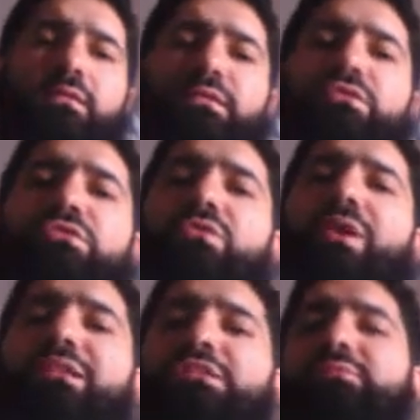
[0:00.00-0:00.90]
you
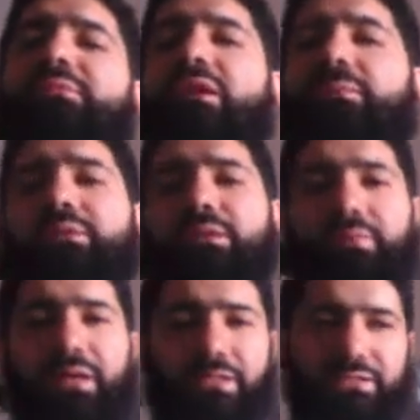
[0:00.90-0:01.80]
scratched me up in the
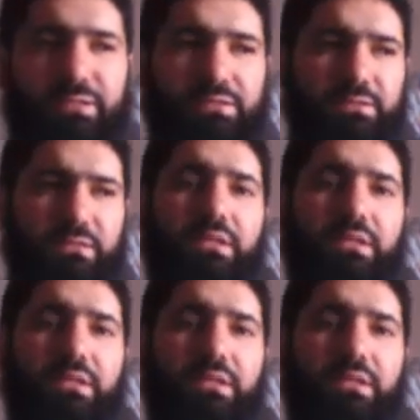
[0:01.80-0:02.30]
process.